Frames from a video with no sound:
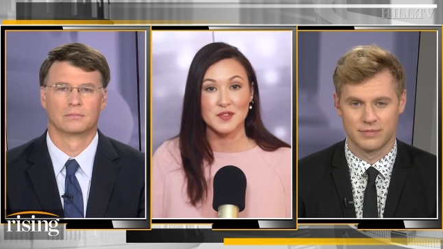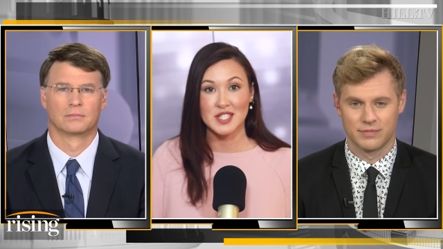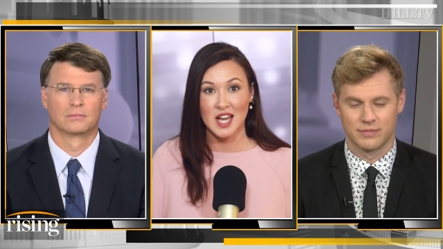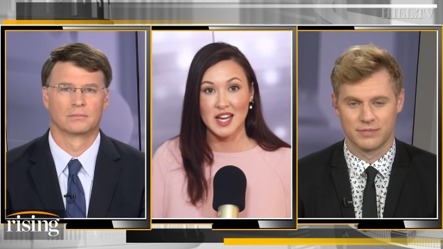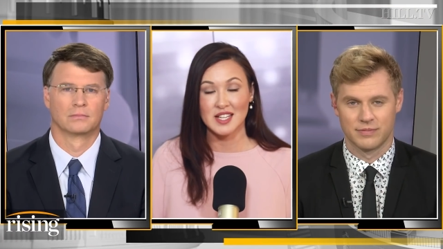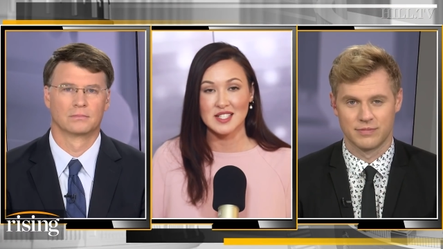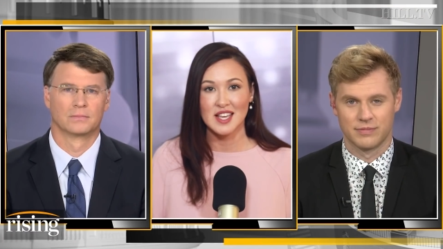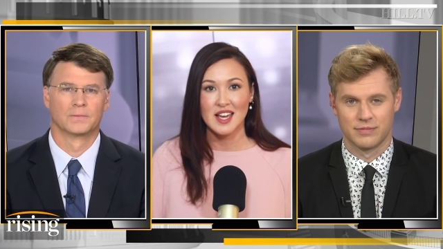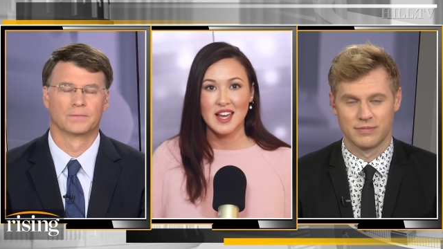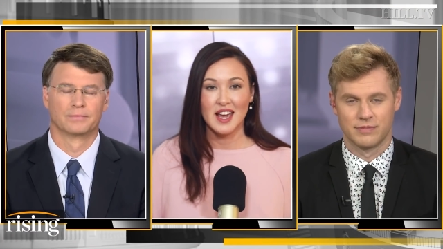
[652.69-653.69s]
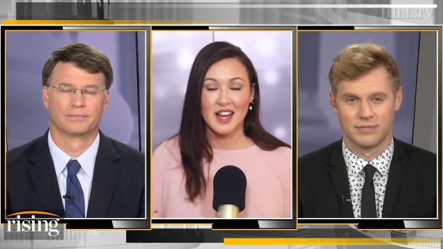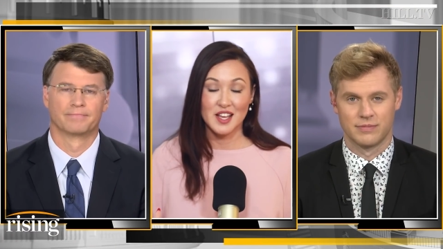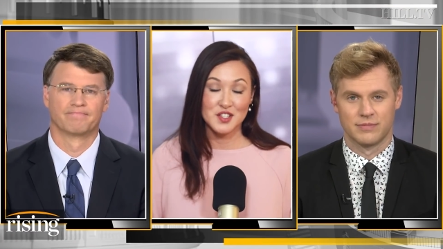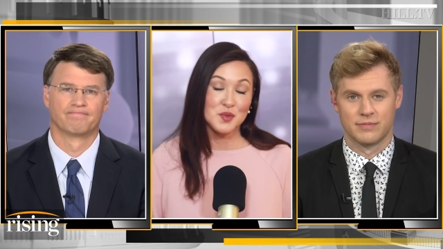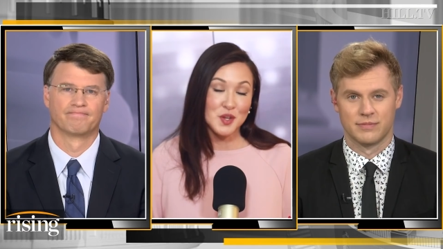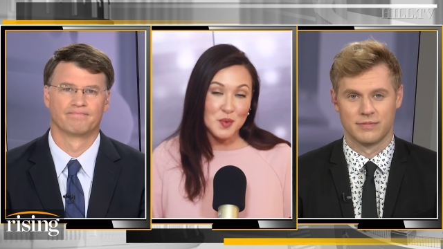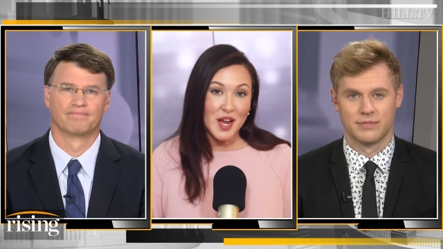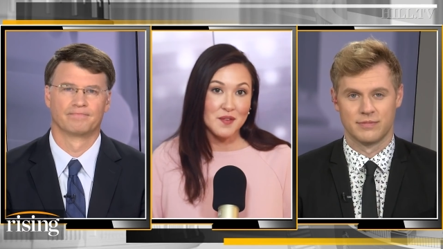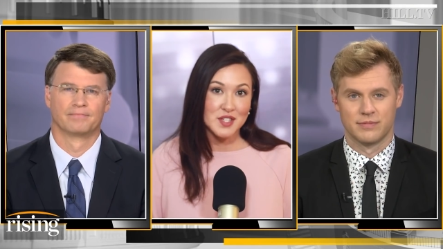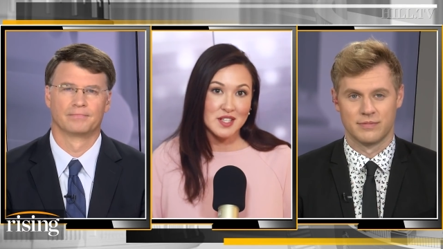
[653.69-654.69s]
Speaker 1: science. And I do think we
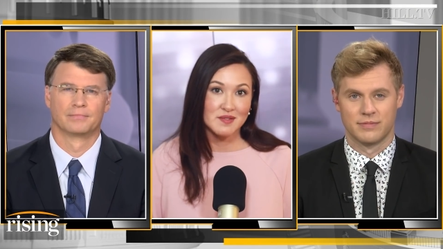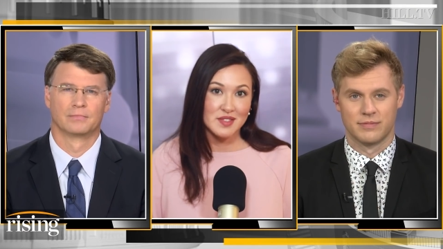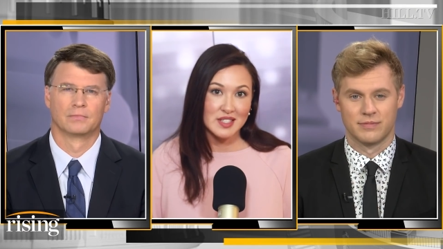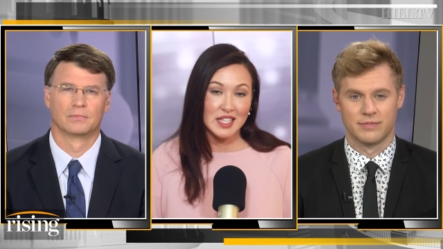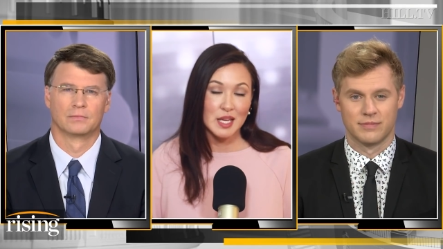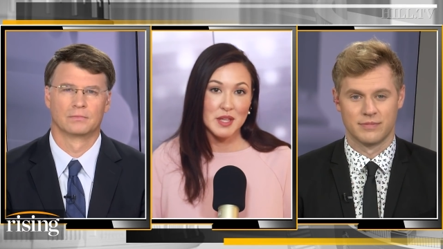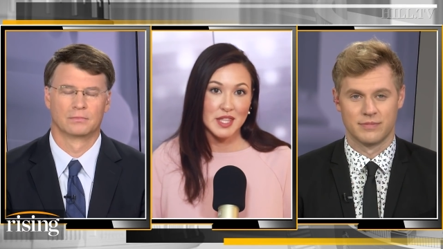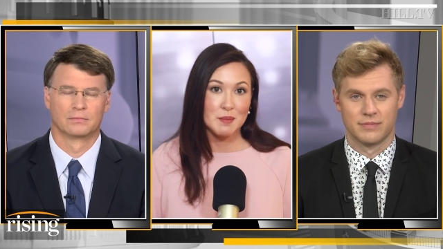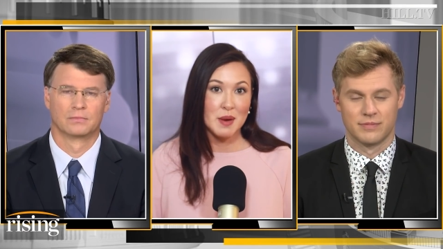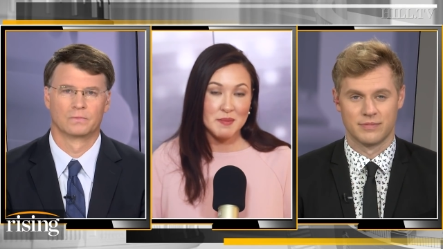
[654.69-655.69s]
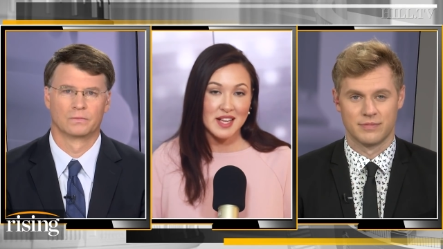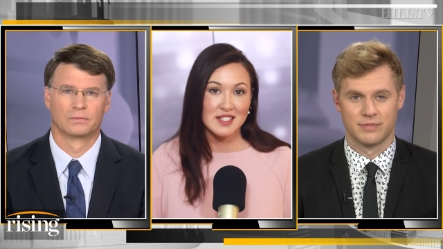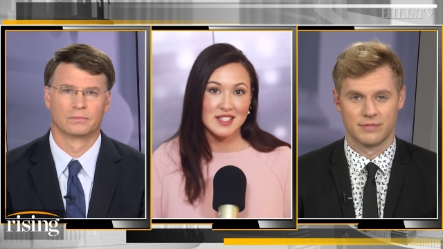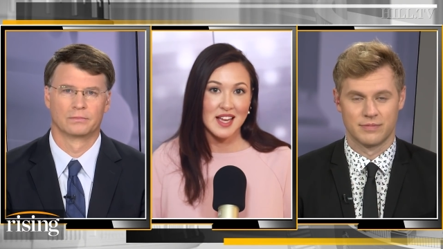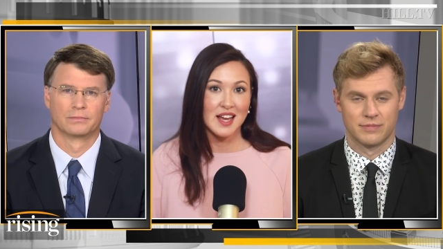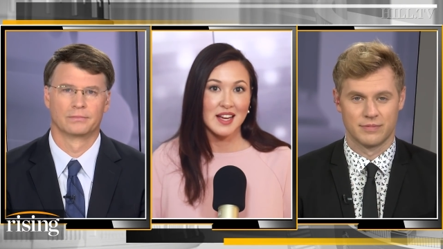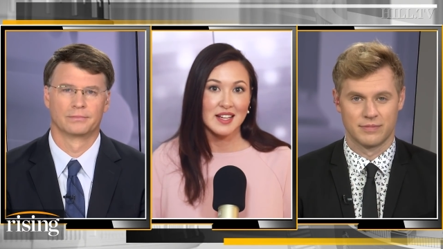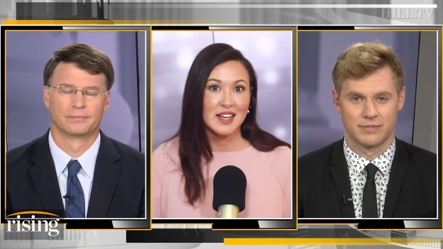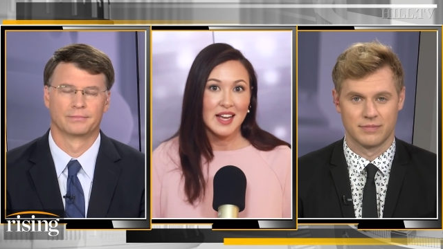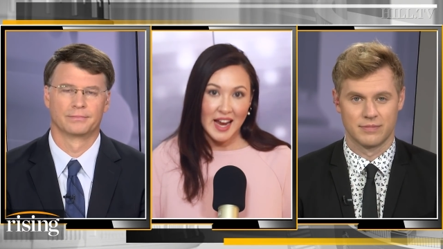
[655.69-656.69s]
have to limit them a bit and say,
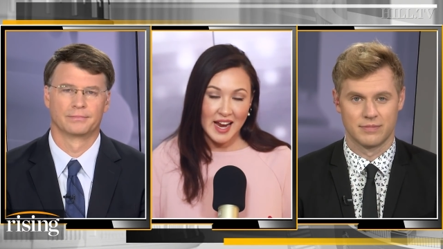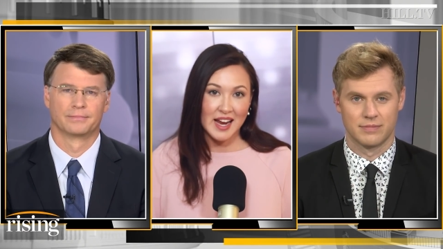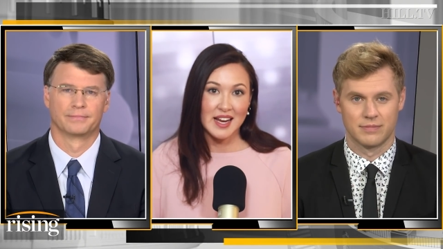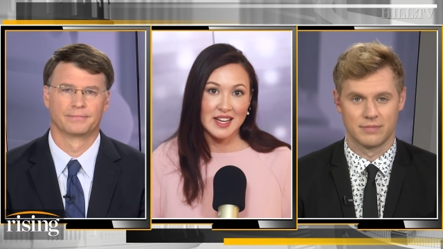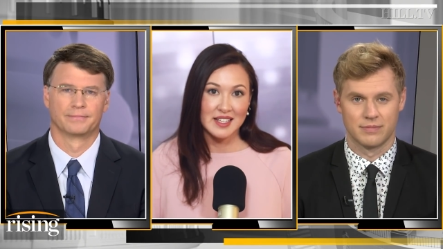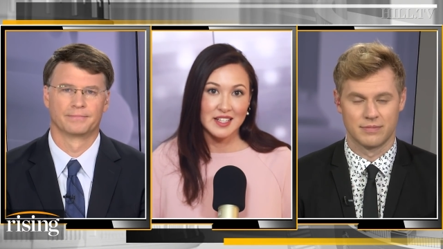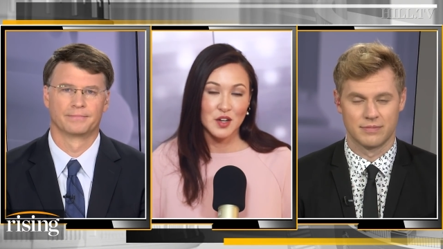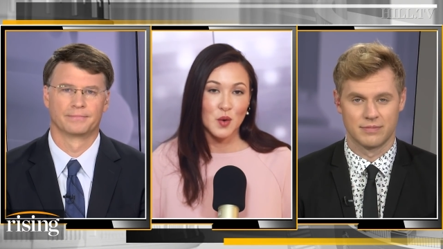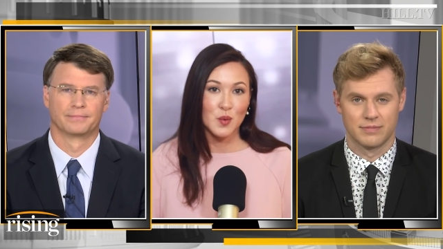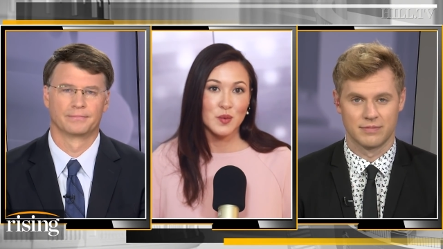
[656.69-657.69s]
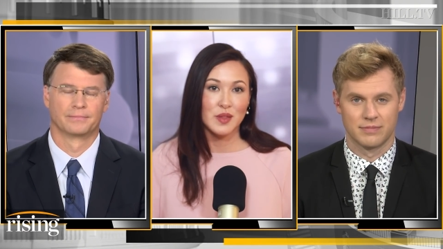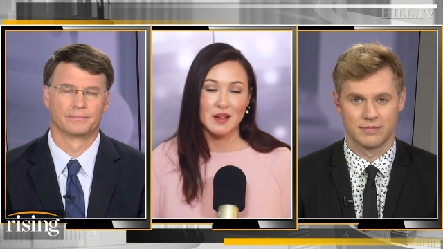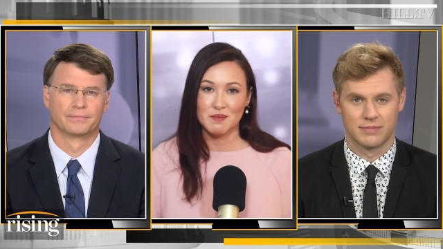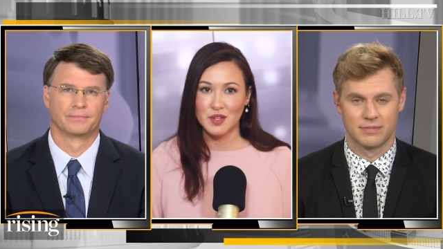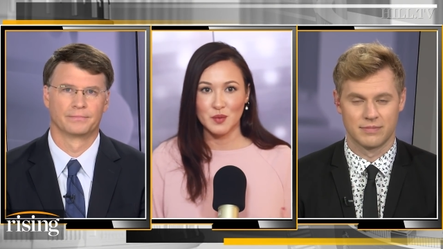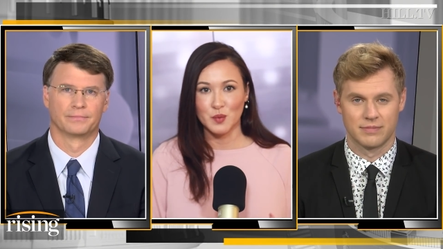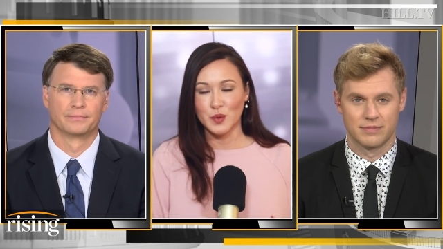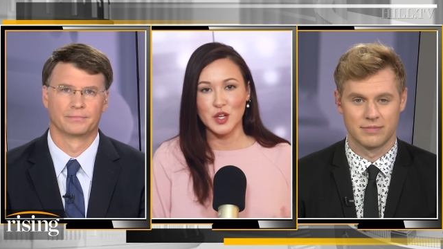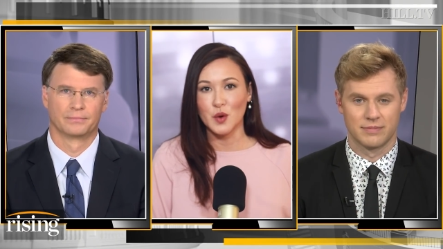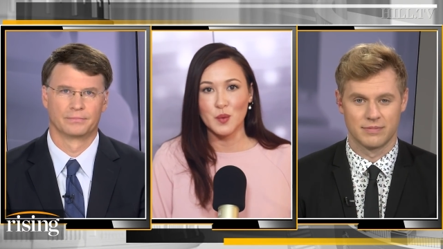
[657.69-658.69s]
hey, you know, like,
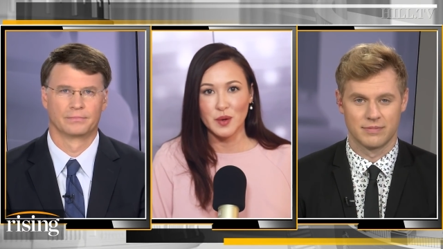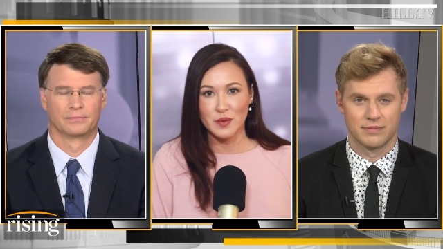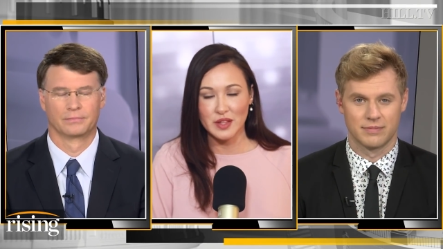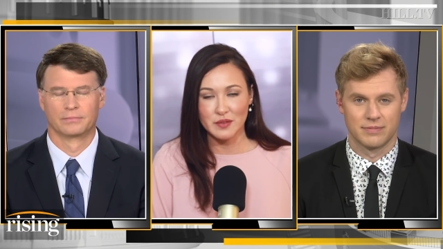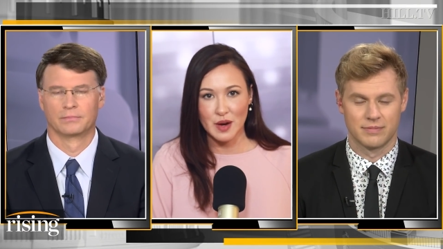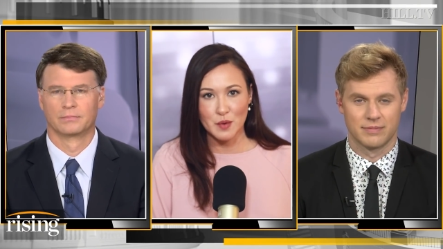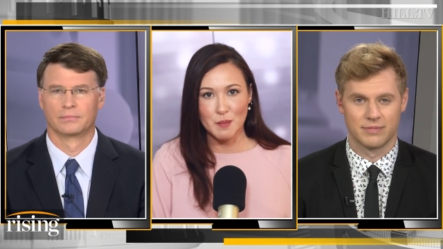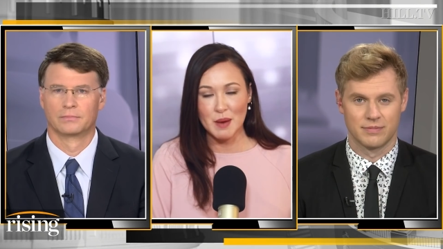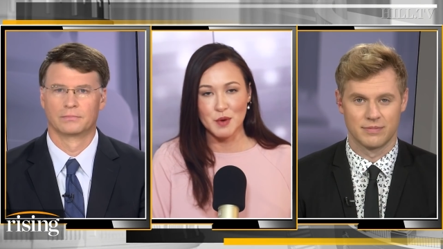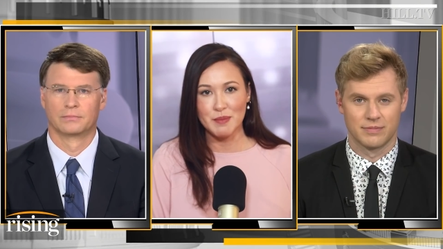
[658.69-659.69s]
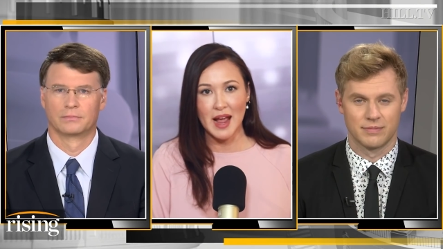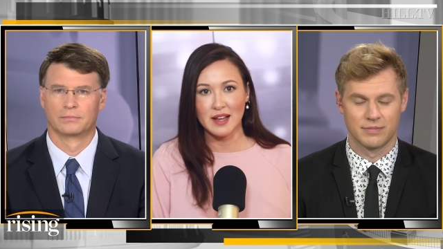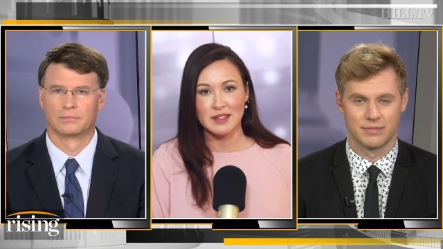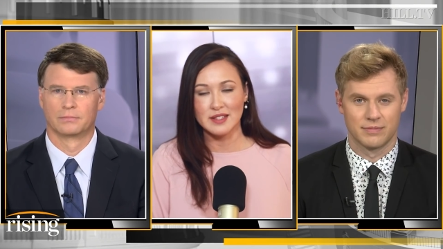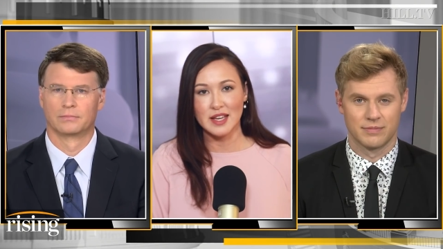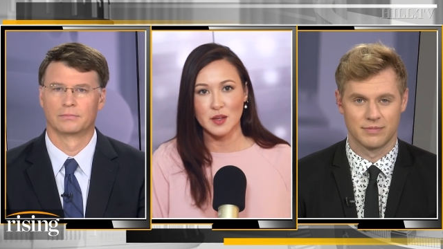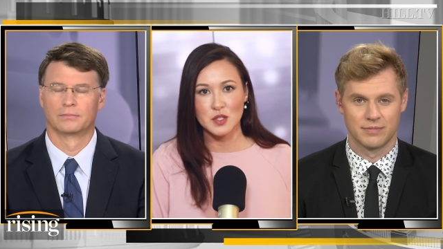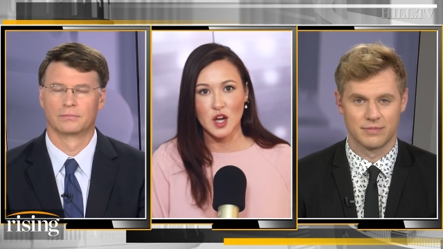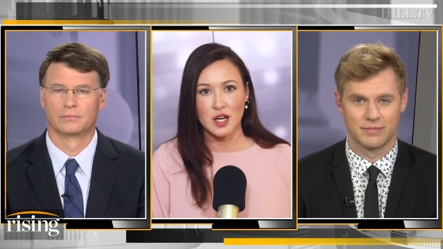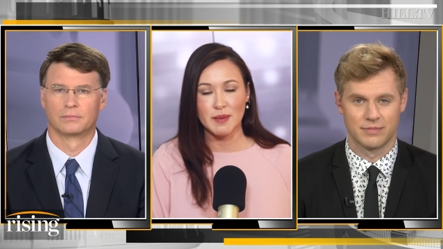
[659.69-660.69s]
you know, I remember back in the day they were
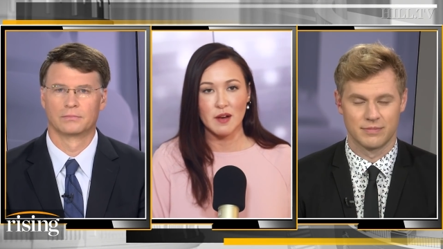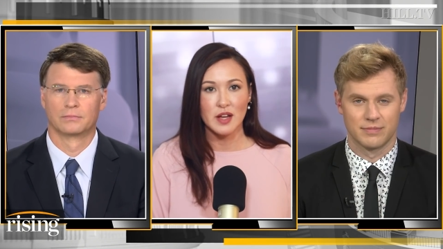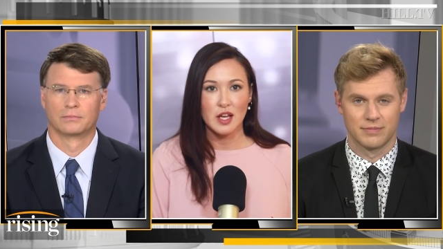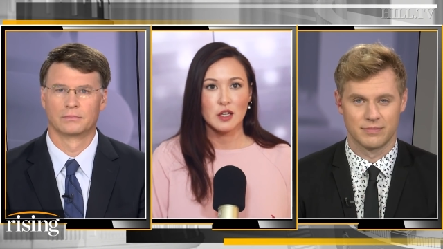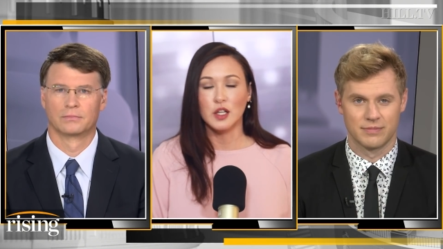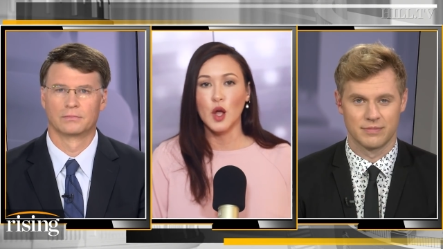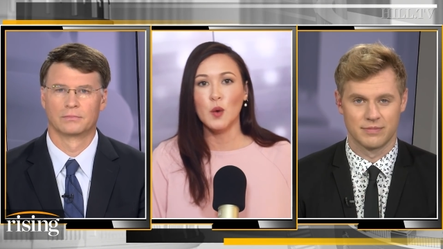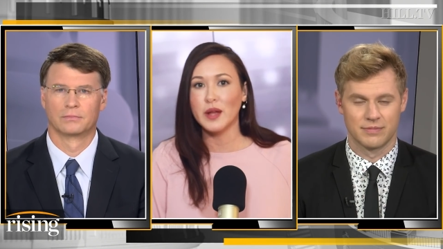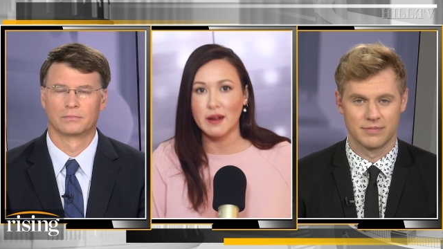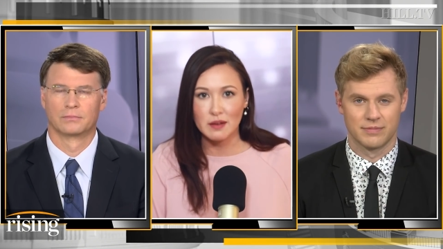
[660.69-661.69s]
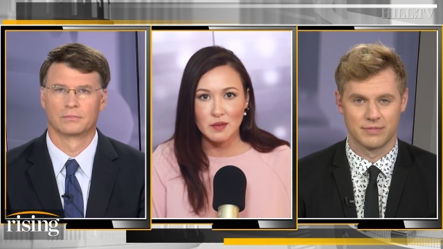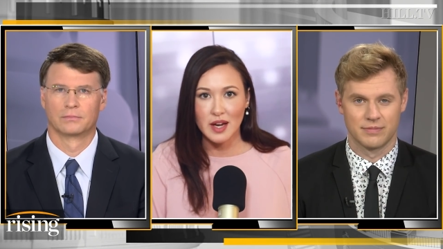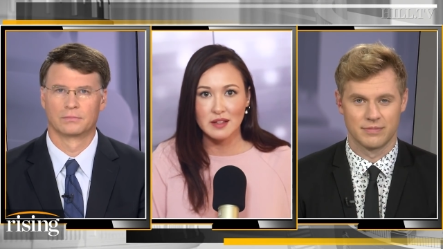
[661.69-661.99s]
talking about cloning, right?